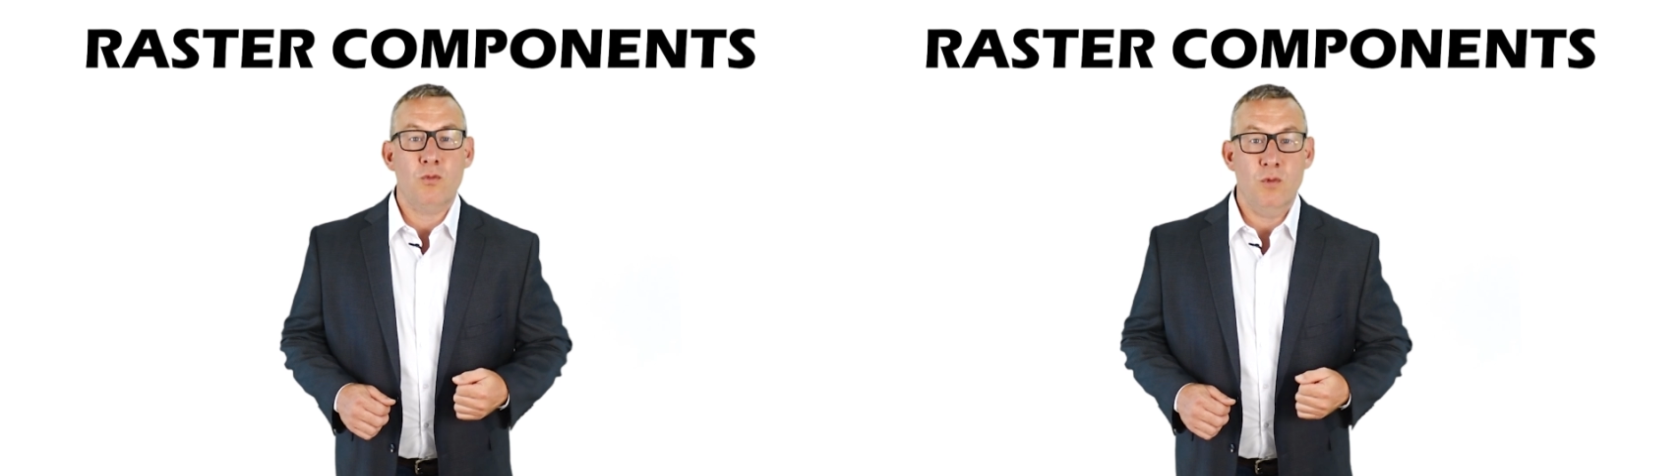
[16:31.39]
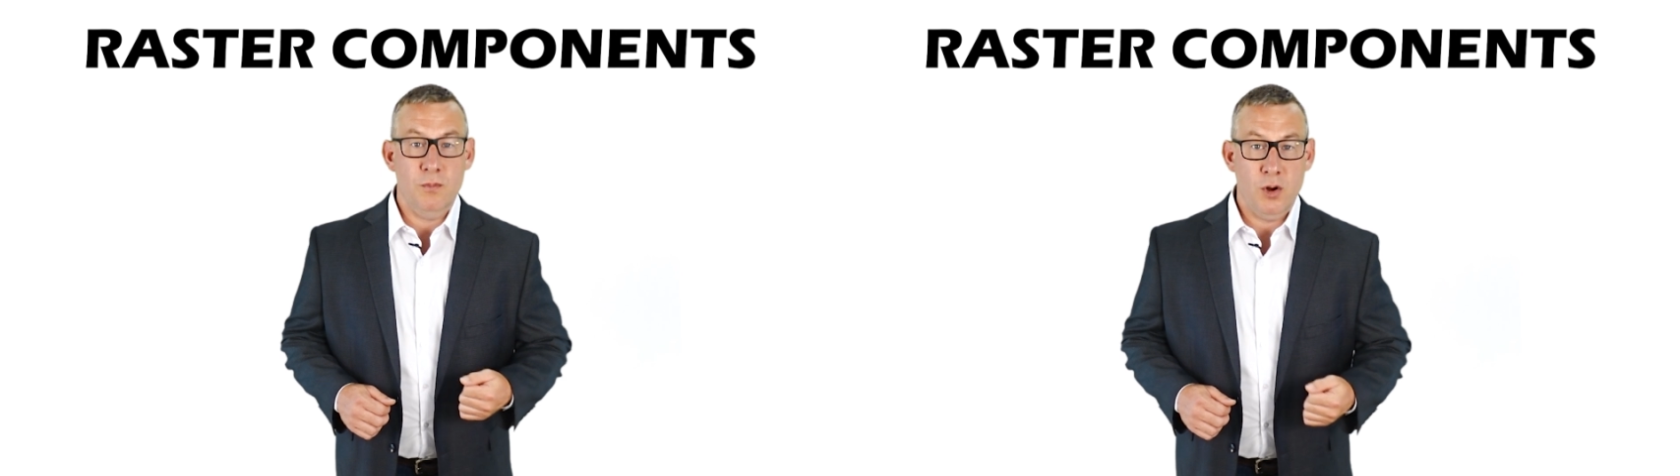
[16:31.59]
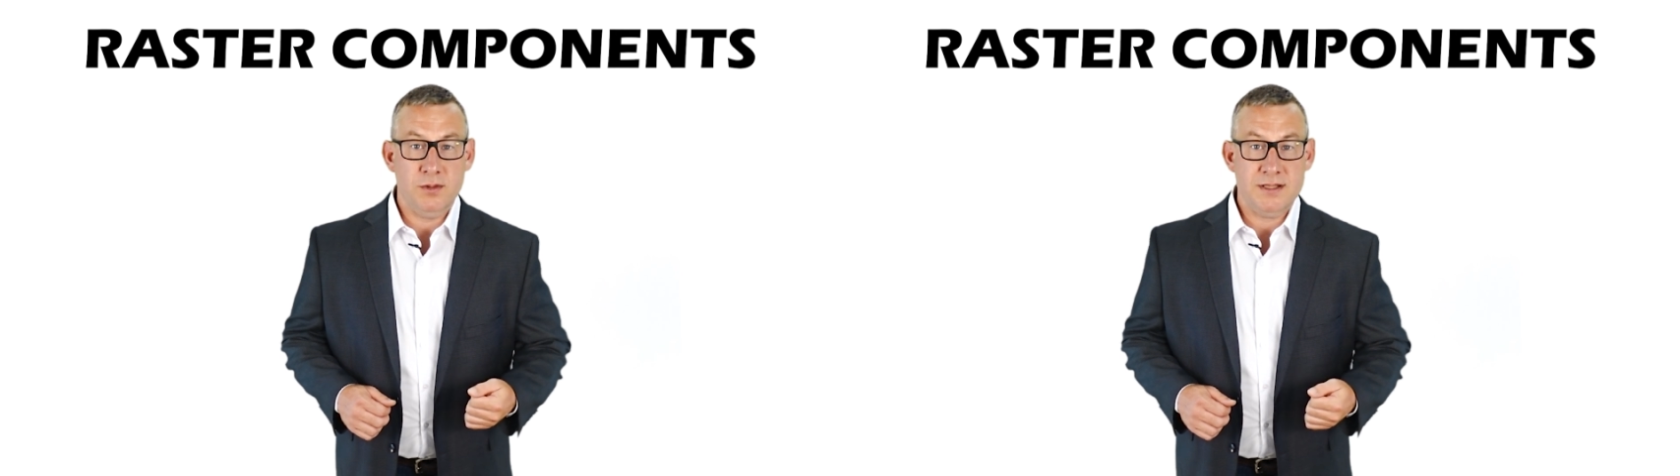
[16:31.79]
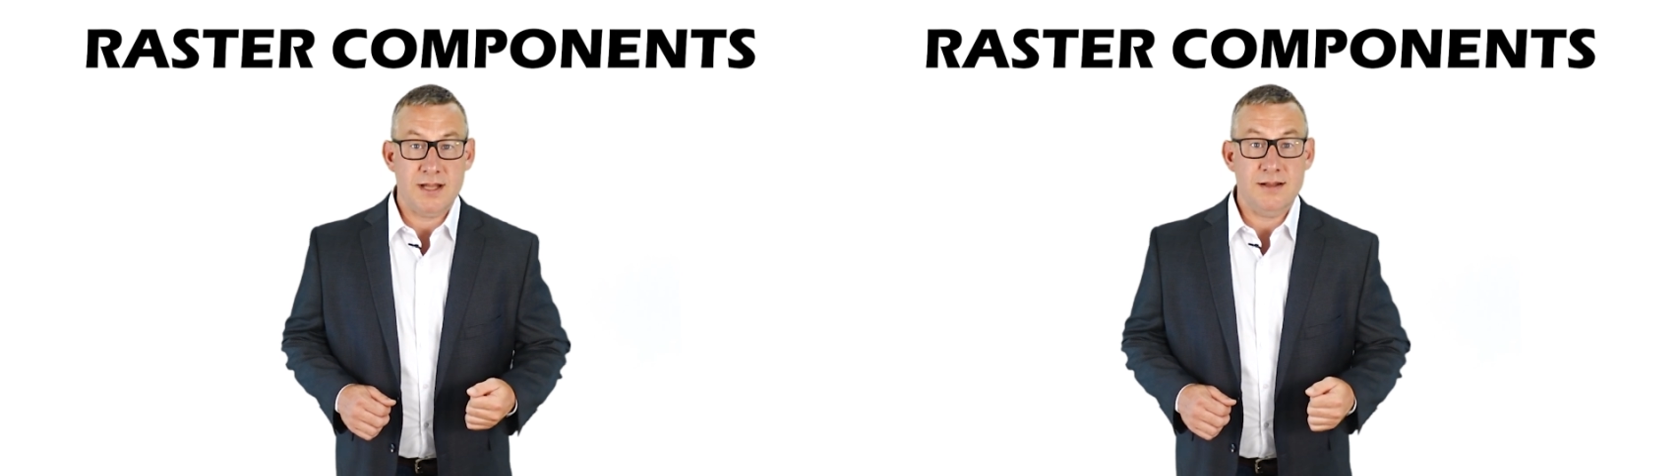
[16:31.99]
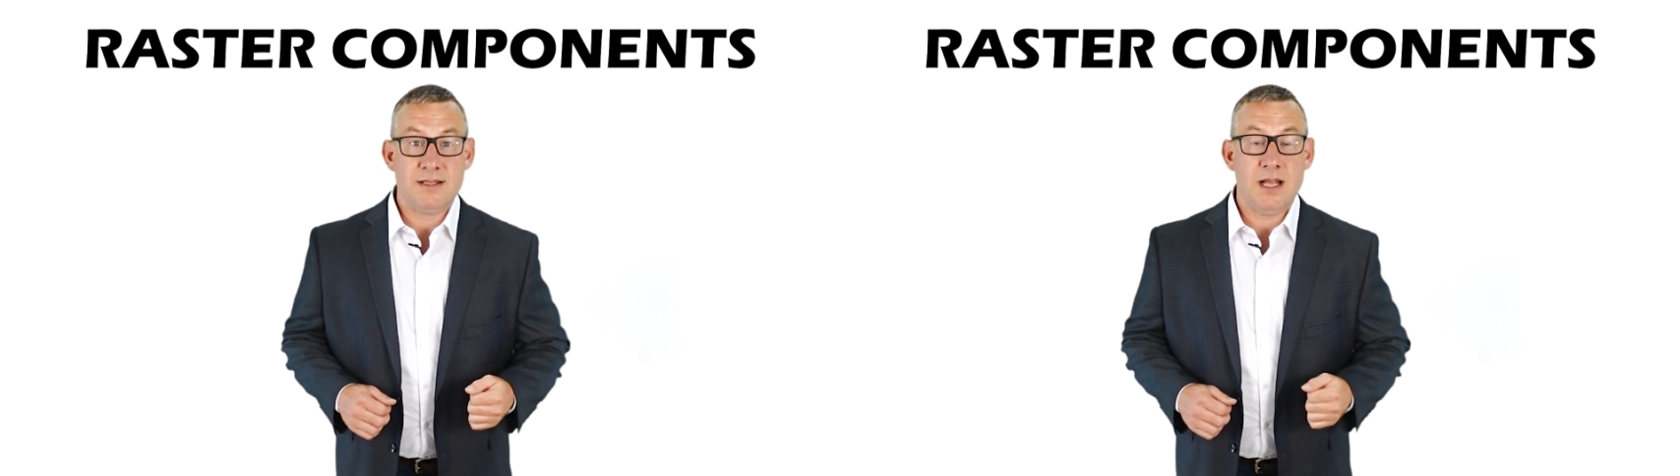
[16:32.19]
remotely
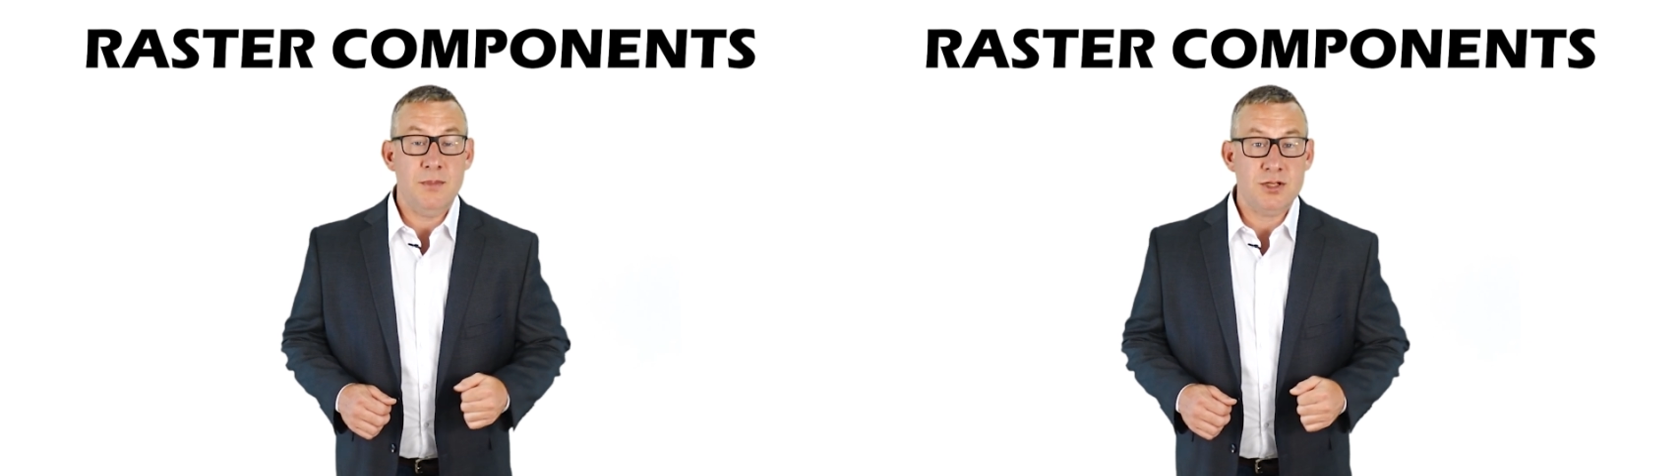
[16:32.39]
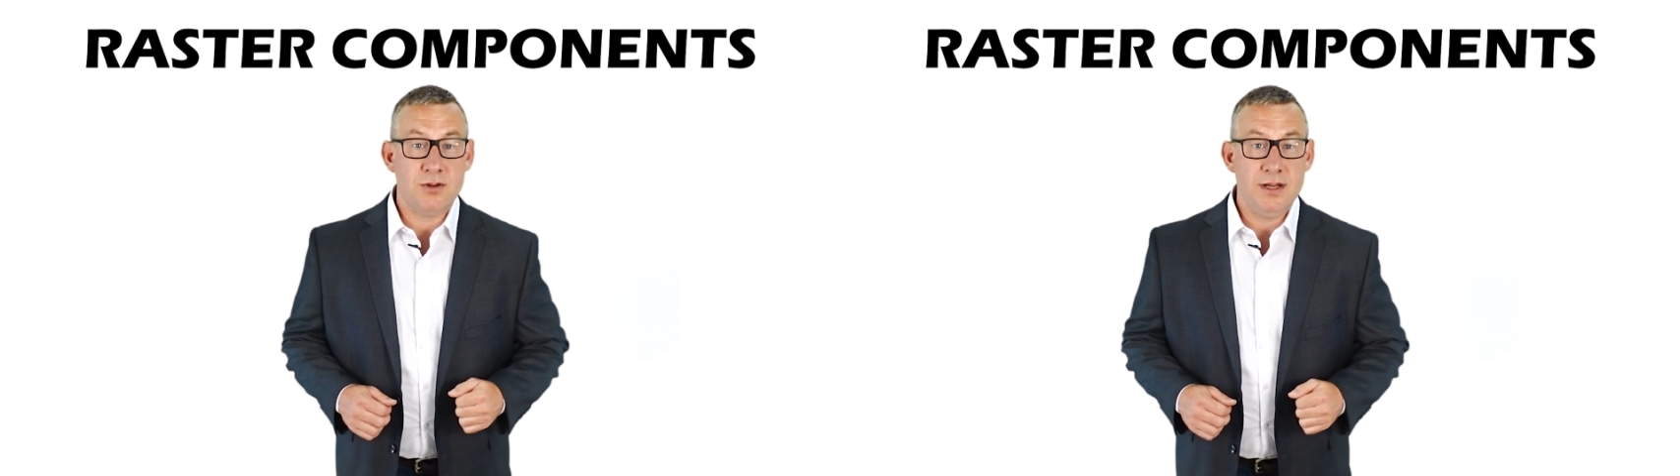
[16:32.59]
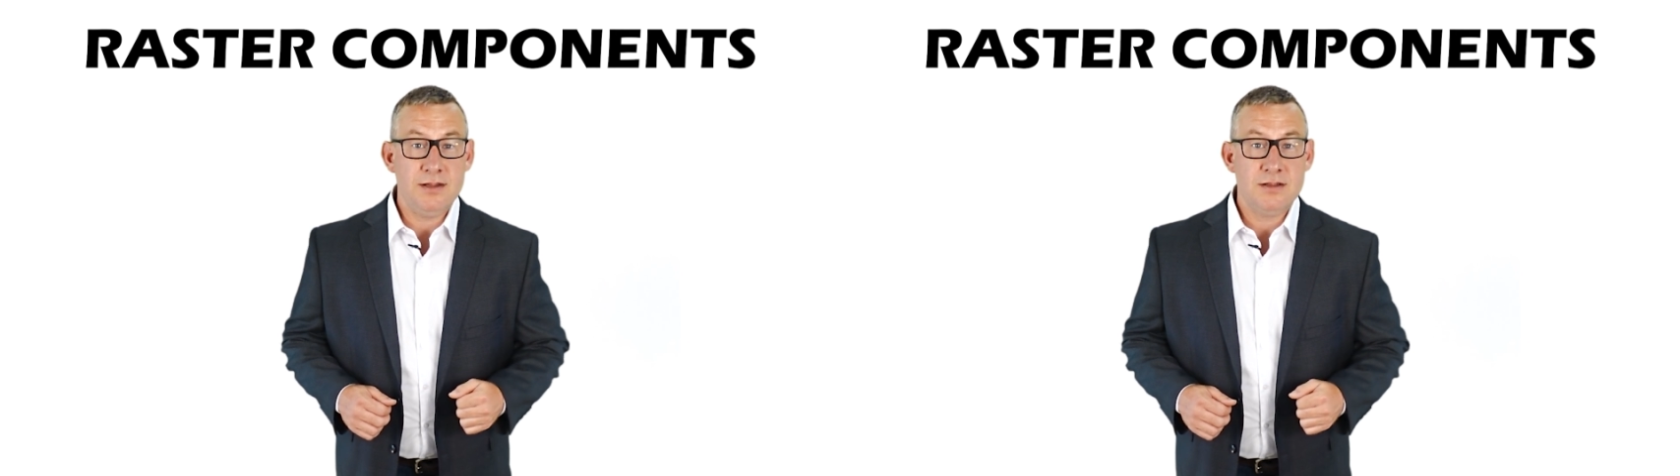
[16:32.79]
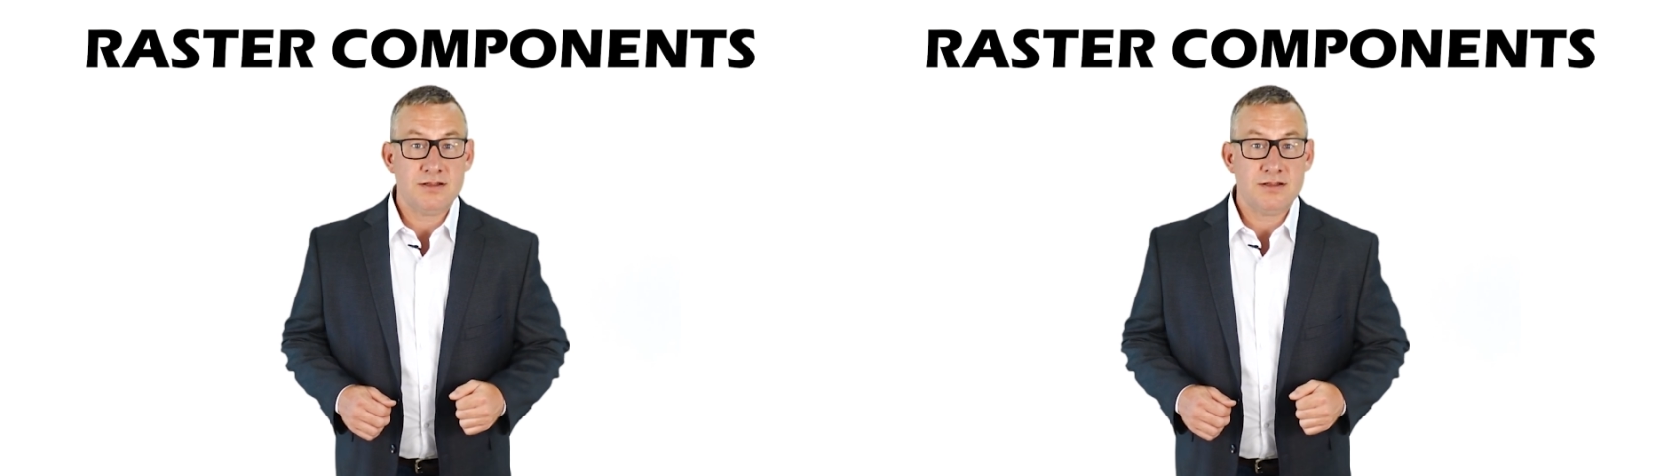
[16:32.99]
sensed imagery,